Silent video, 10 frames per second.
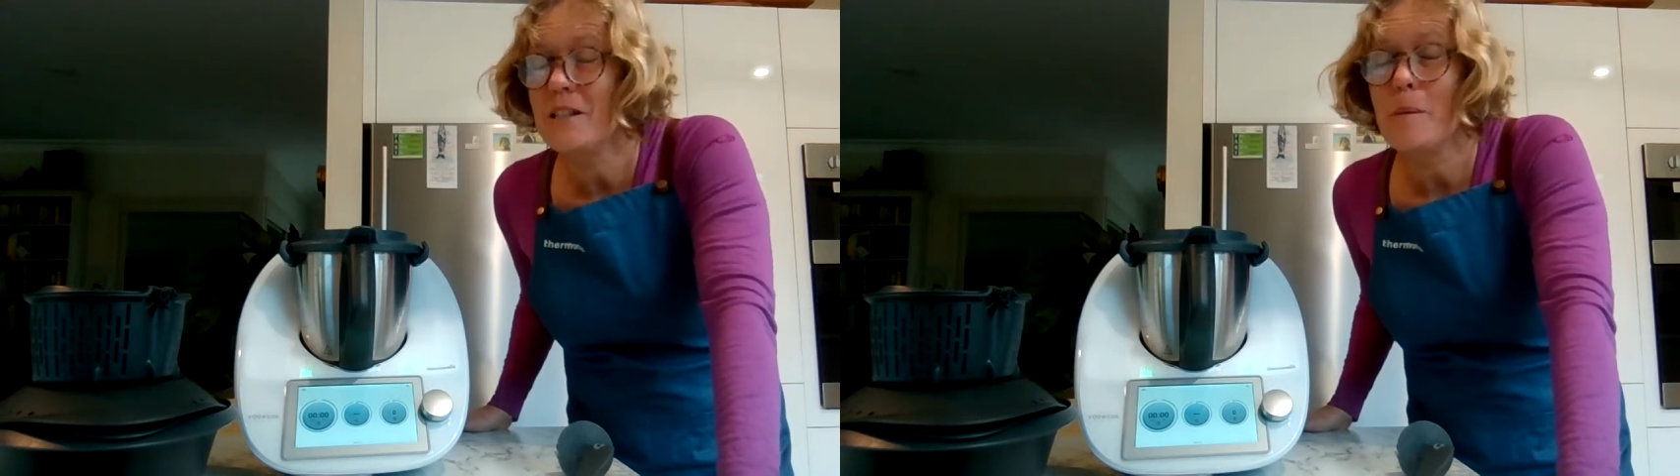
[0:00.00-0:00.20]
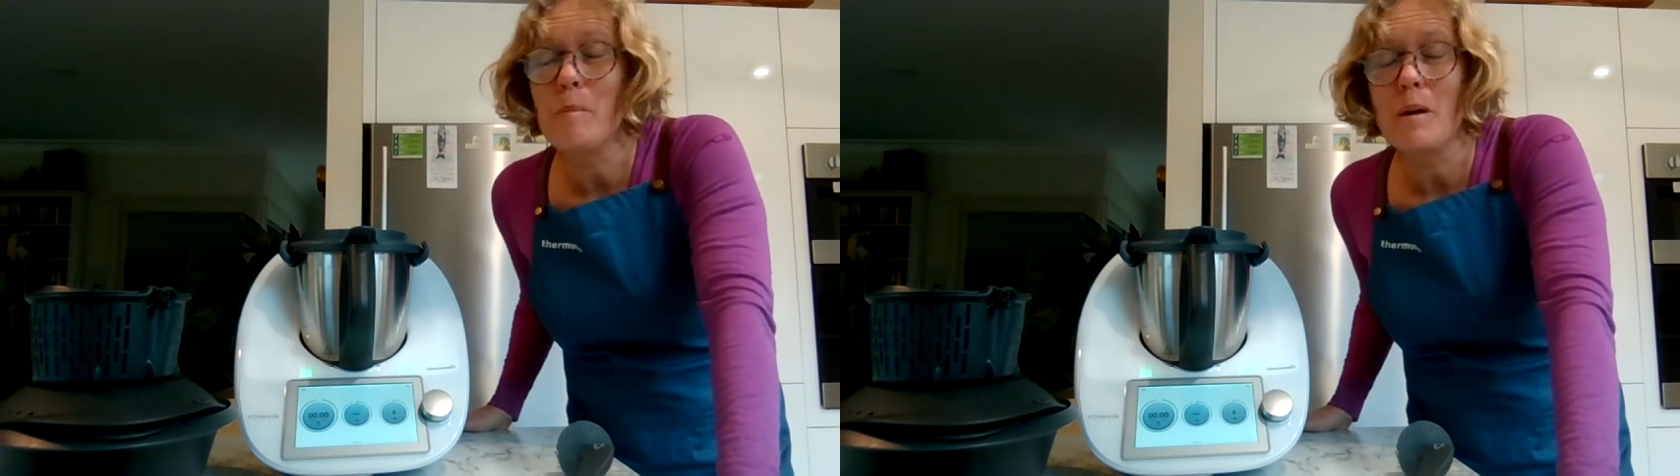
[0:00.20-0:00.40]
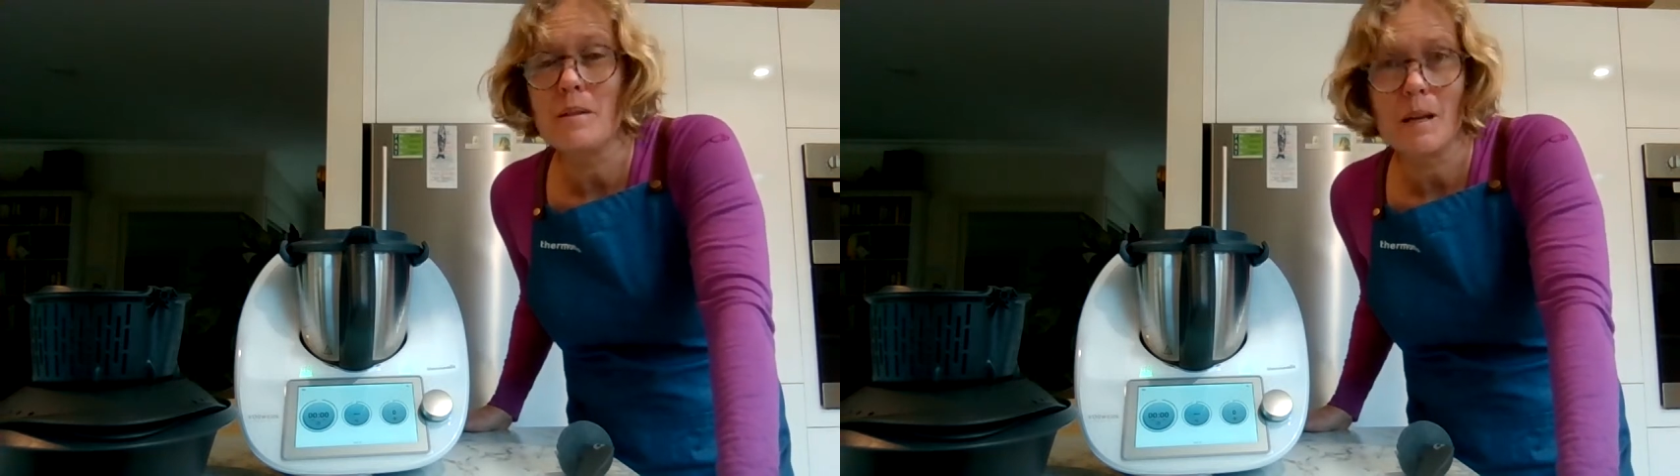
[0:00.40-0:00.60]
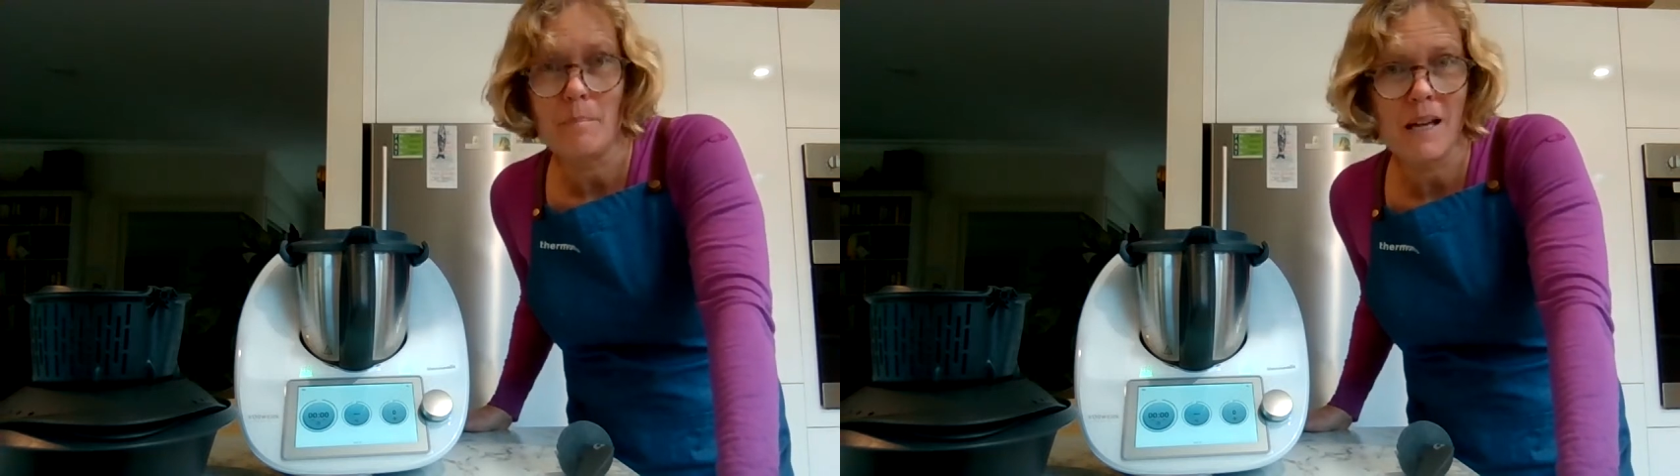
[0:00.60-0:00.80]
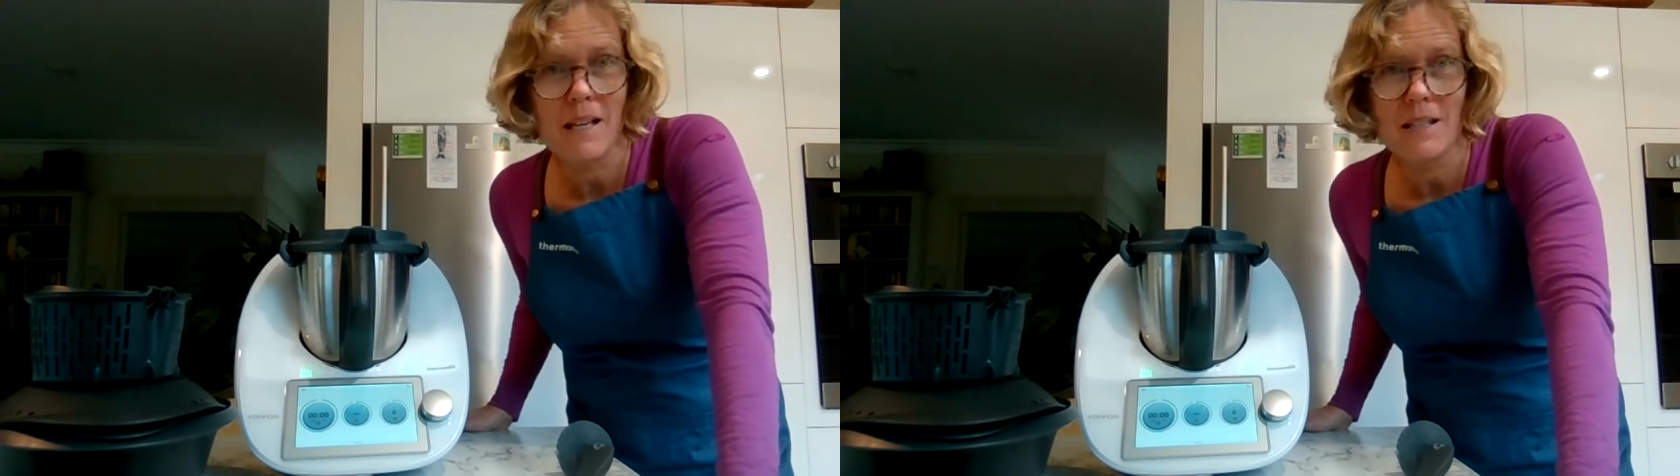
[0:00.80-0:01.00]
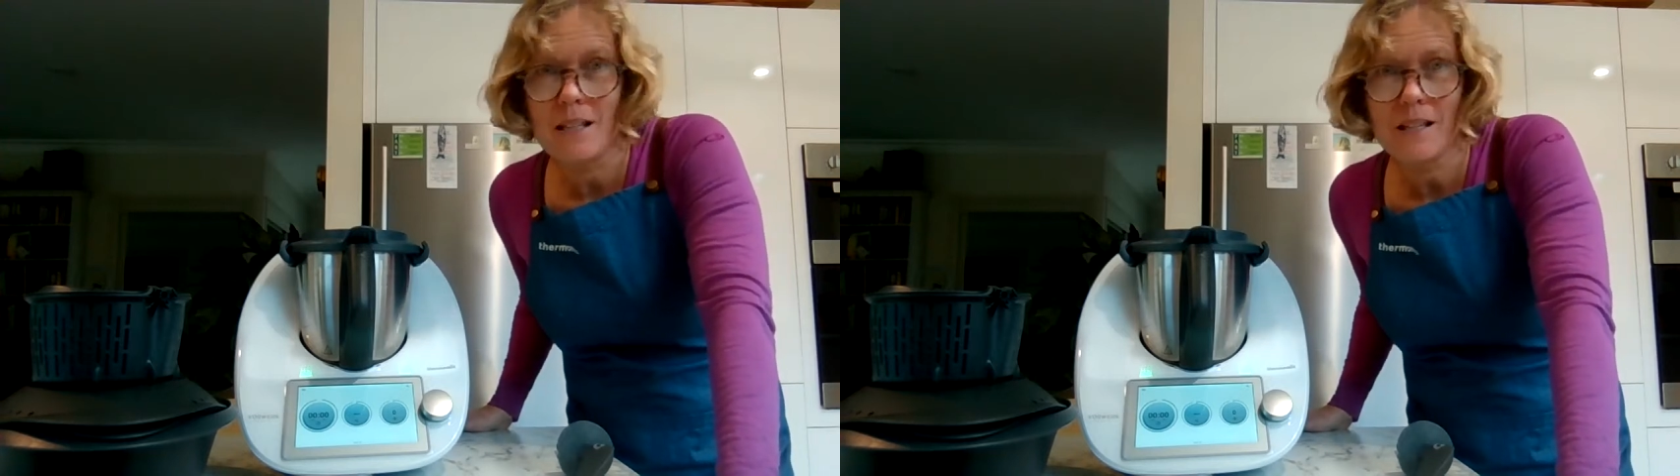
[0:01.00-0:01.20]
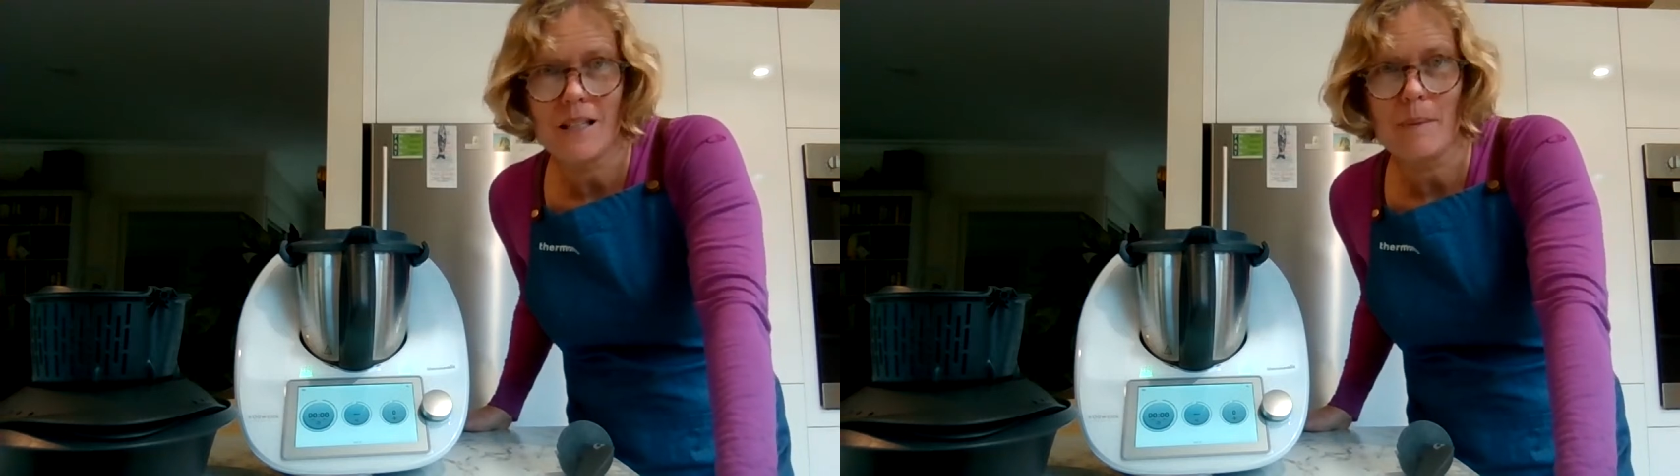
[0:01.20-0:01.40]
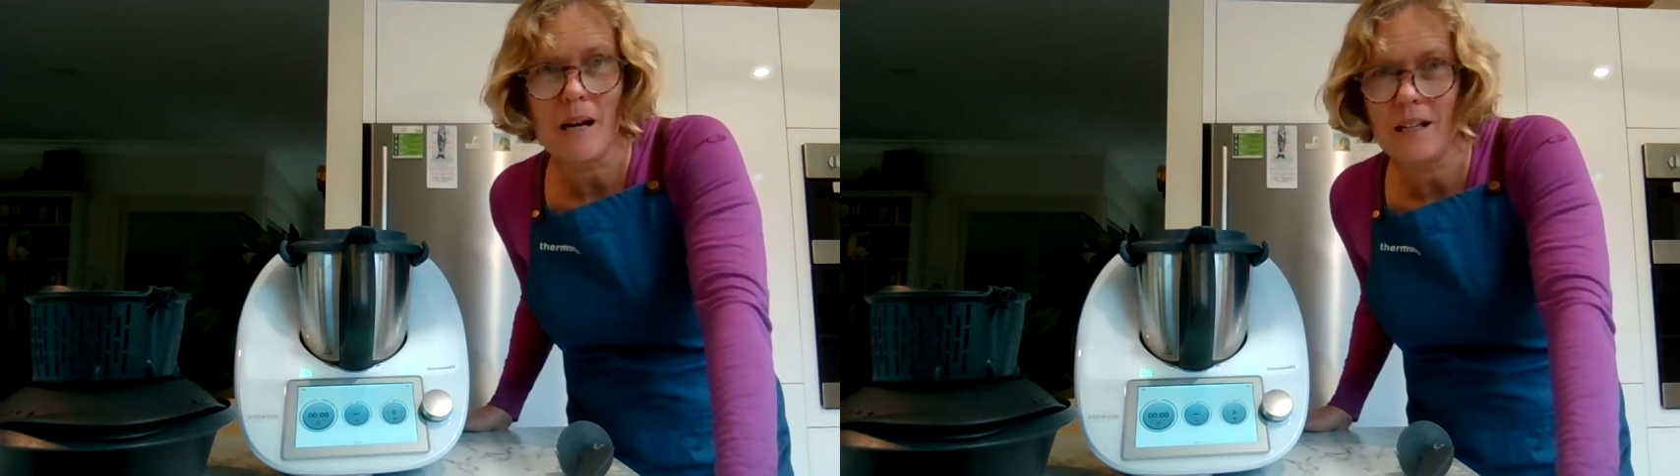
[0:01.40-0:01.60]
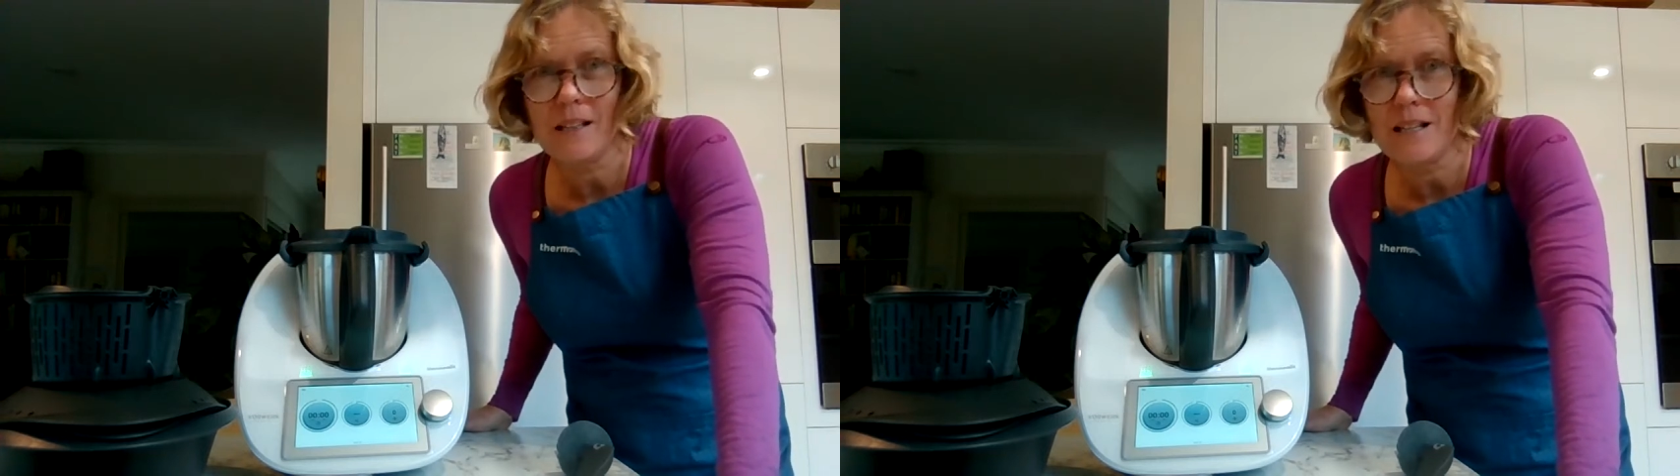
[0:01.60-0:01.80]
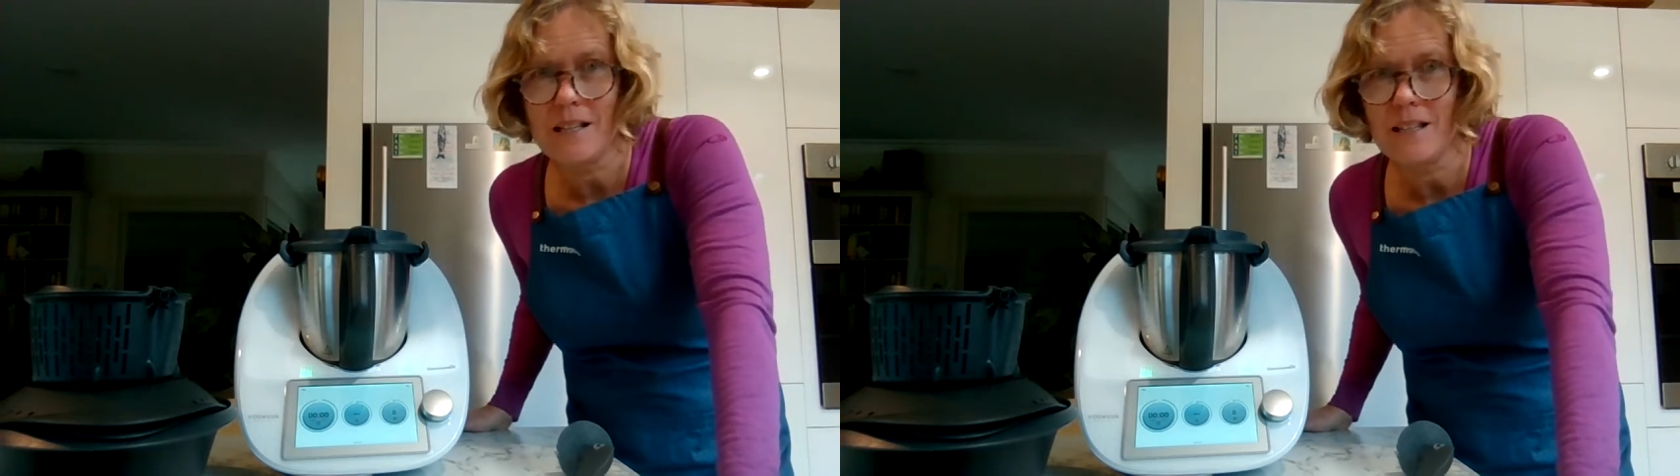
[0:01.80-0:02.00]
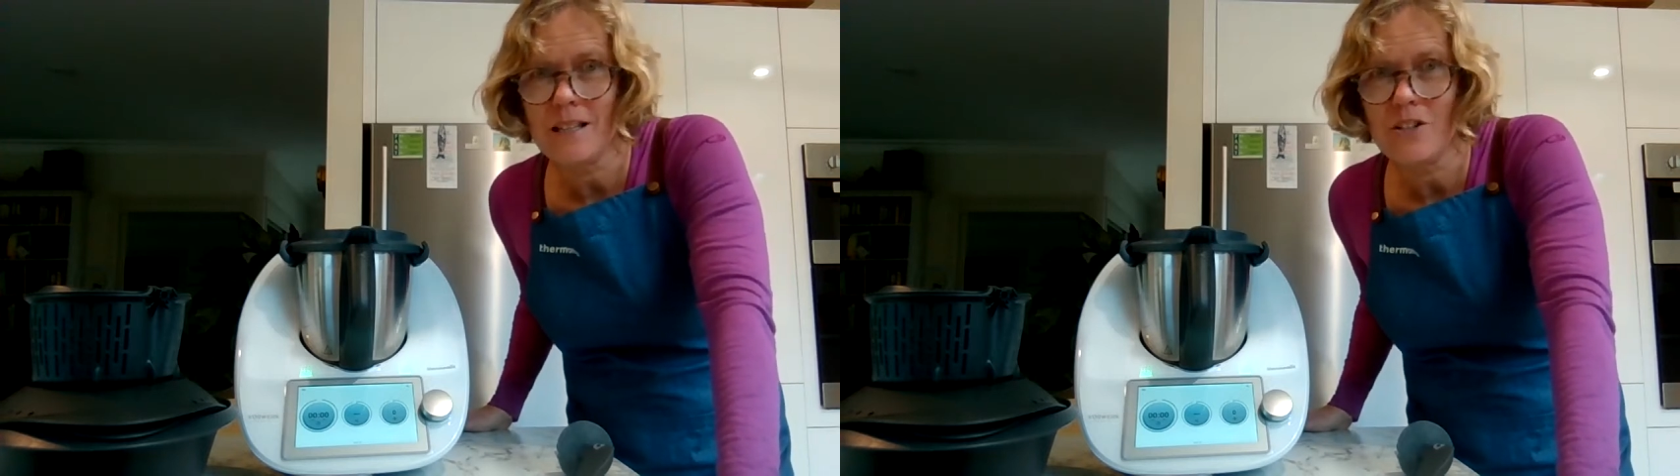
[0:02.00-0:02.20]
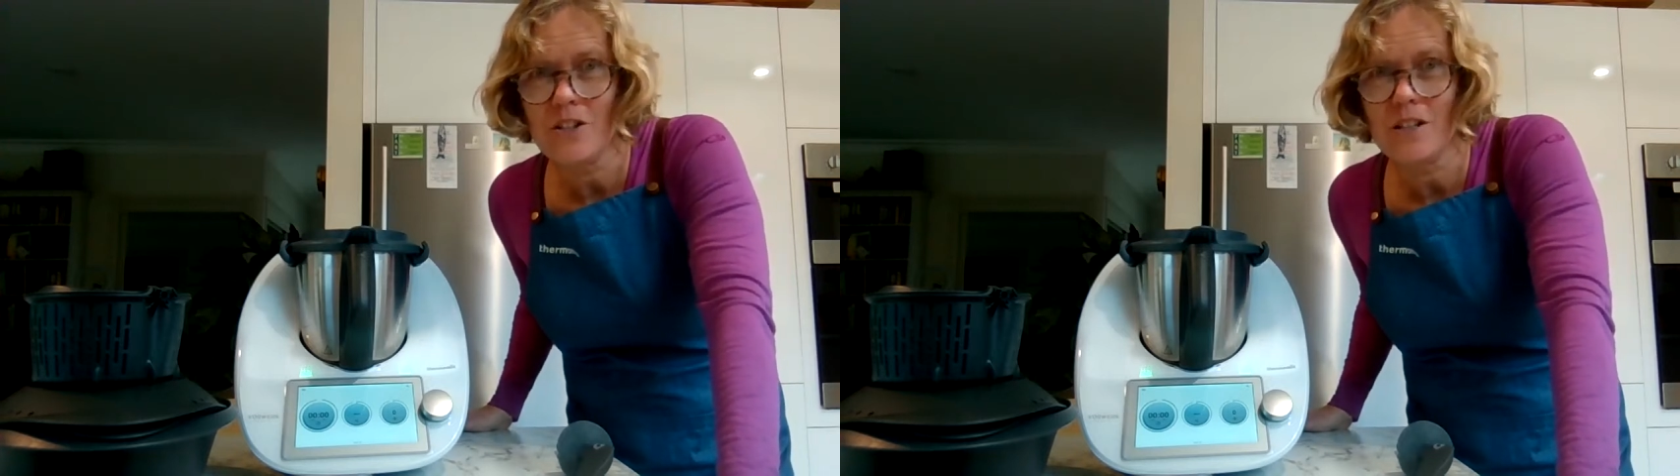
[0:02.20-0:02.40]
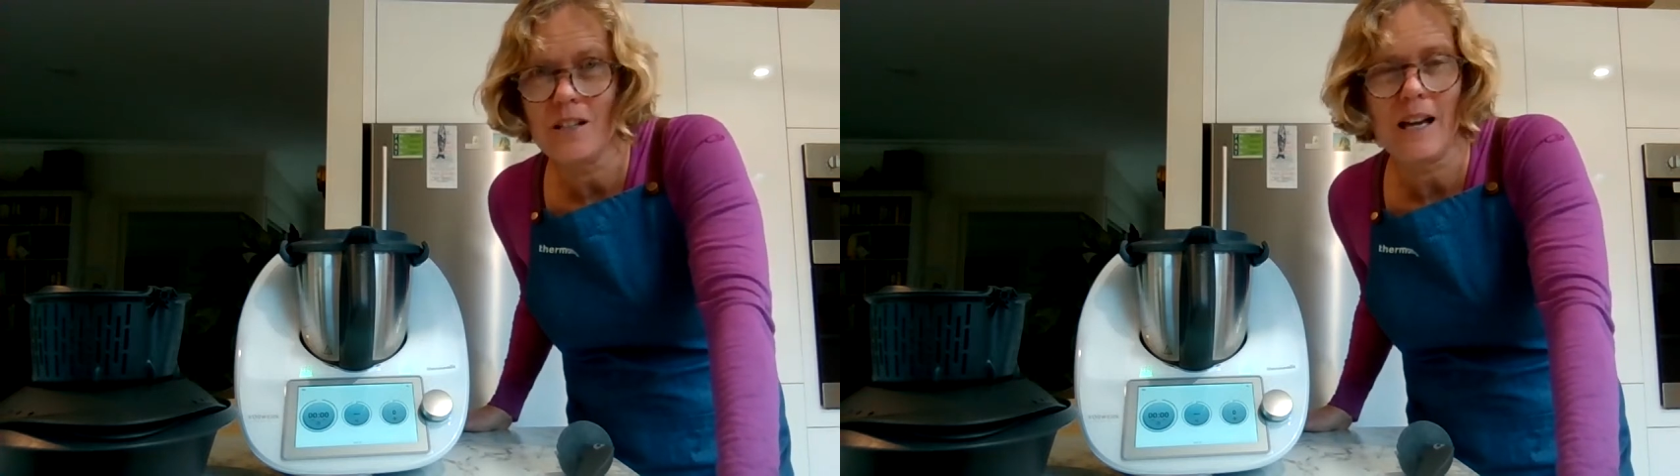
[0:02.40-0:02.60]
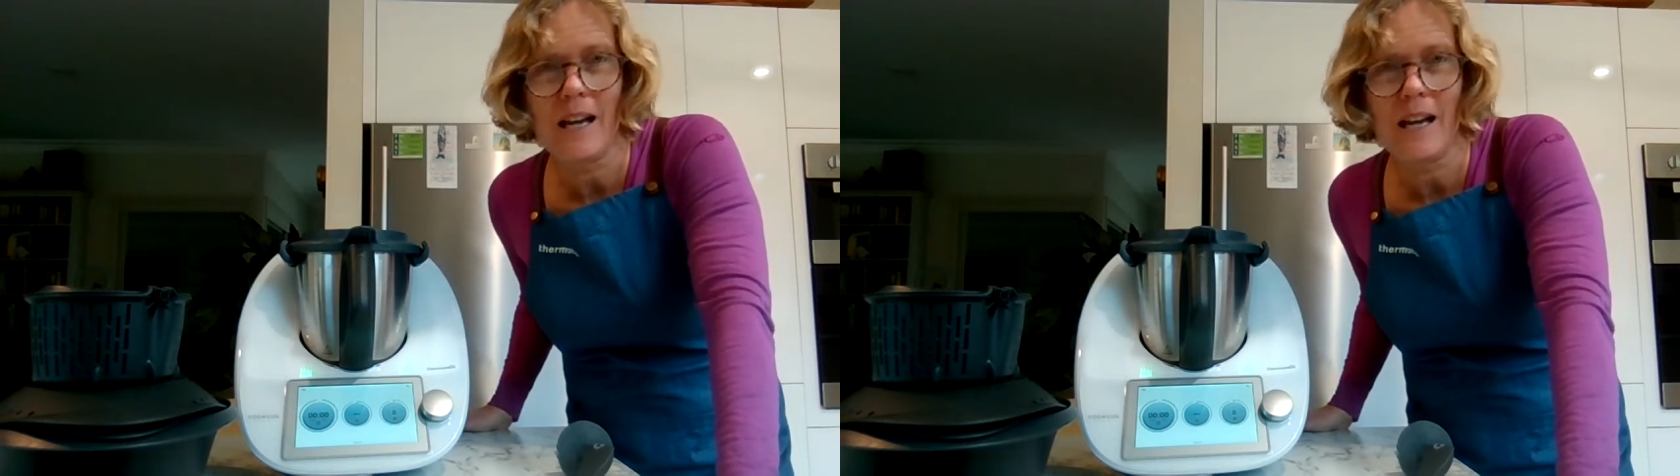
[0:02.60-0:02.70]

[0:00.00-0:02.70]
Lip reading: the most amazing smart connected kitchen